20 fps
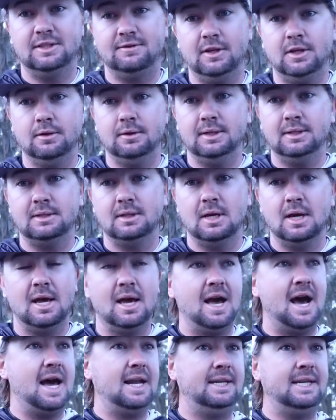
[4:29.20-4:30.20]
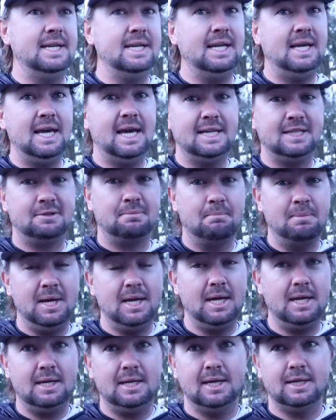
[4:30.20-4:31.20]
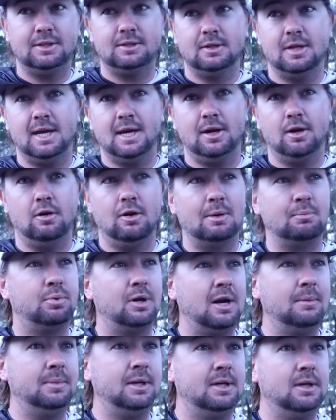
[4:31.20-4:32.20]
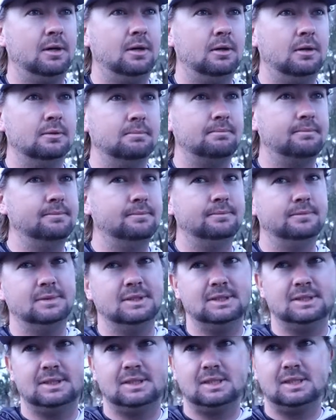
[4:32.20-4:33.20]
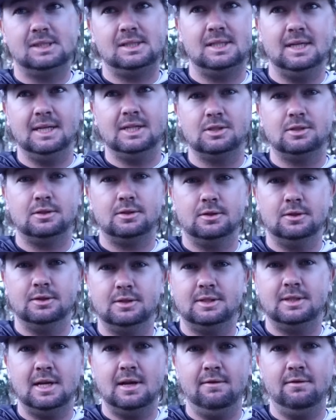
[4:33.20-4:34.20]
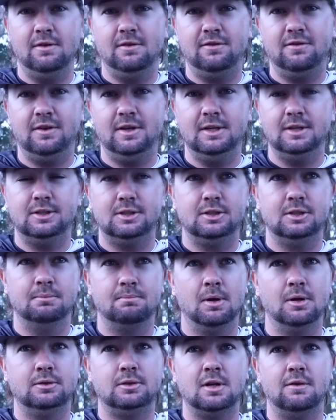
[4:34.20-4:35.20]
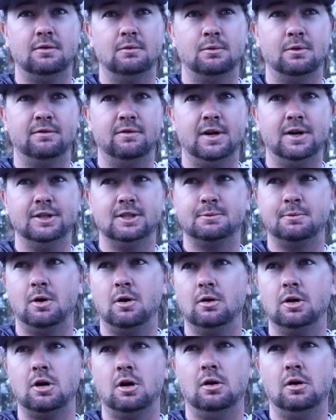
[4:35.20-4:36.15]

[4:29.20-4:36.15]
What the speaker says: This video is? I didn't catch many yesterday at all. I probably caught 6 or 7 fish. Most of them were very small.